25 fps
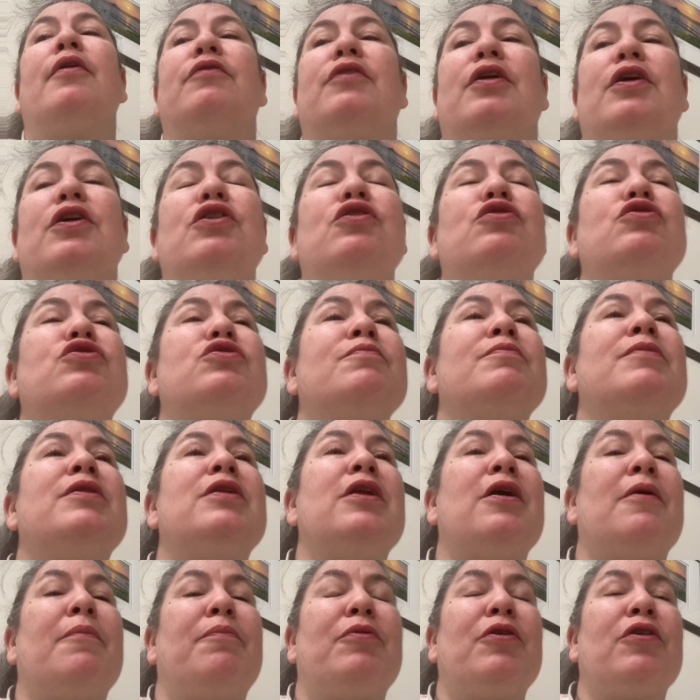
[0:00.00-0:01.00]
They use
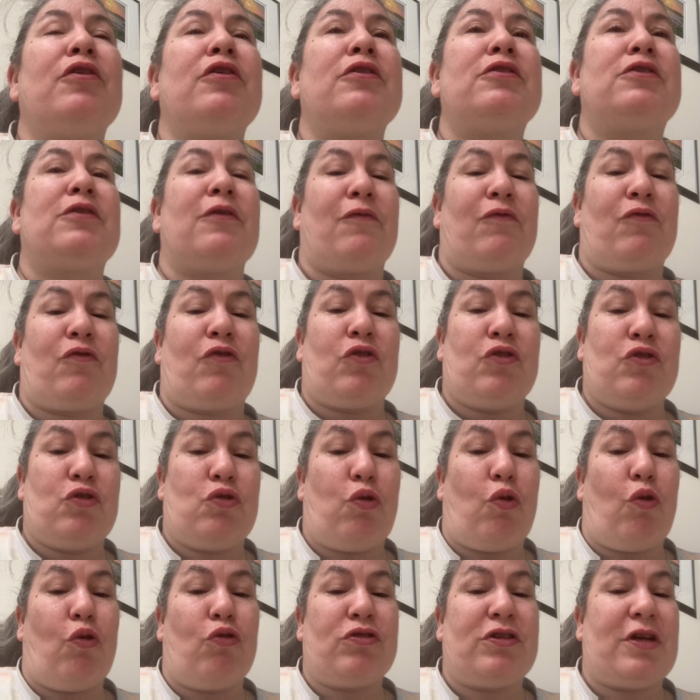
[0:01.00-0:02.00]
manipulative
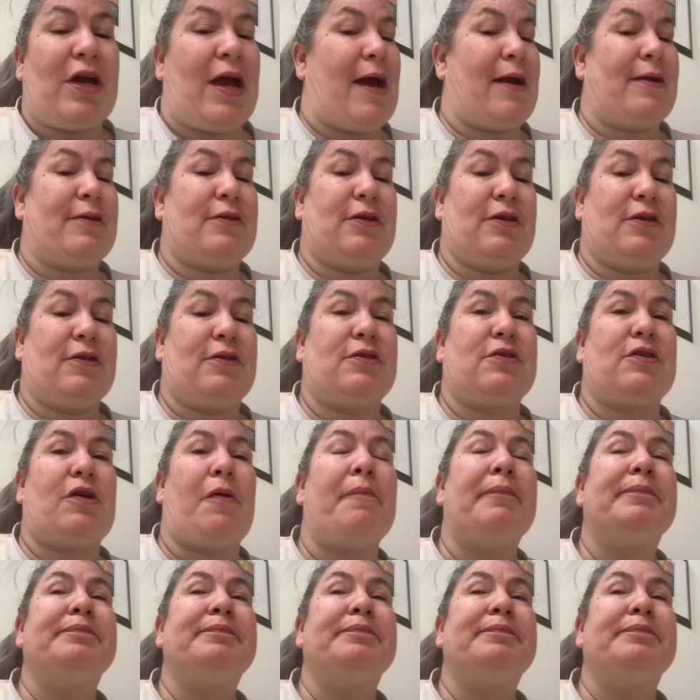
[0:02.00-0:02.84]
control tactics.